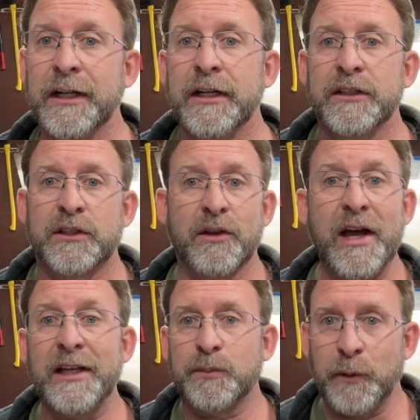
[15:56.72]
So
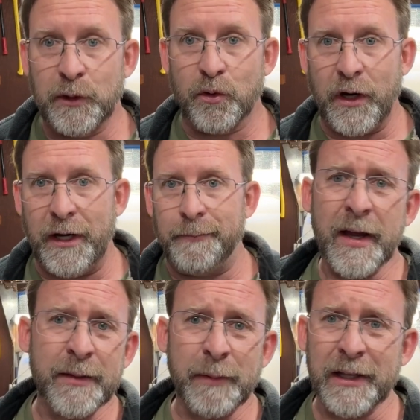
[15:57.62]
that's been great.
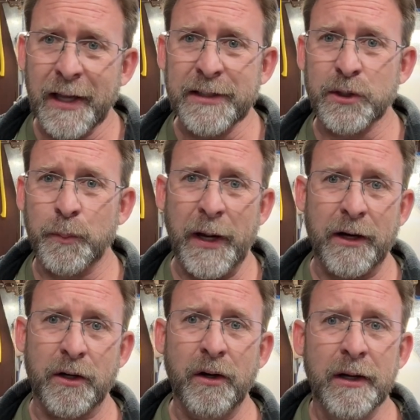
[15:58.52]
And my laser
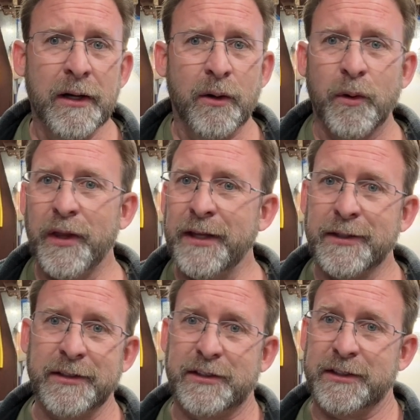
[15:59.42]
pecker, well, that
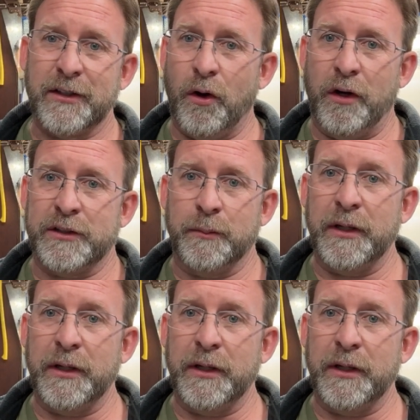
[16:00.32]
thing's just awesome.